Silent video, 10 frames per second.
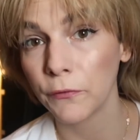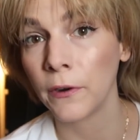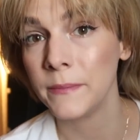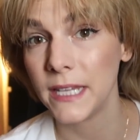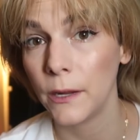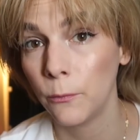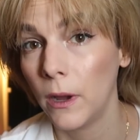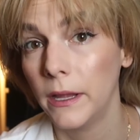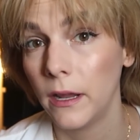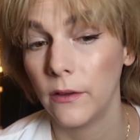from day
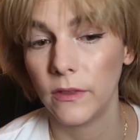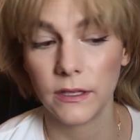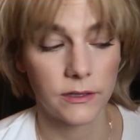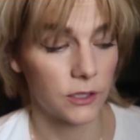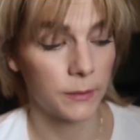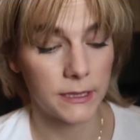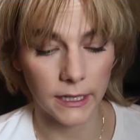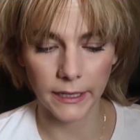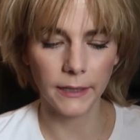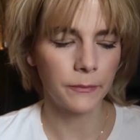1 of this stupid
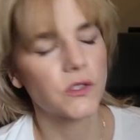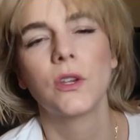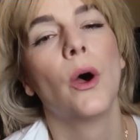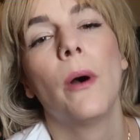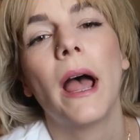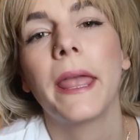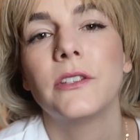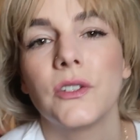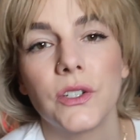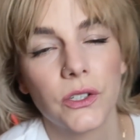diet, so I
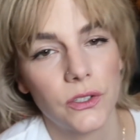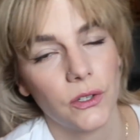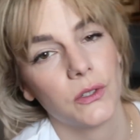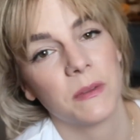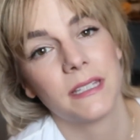just excused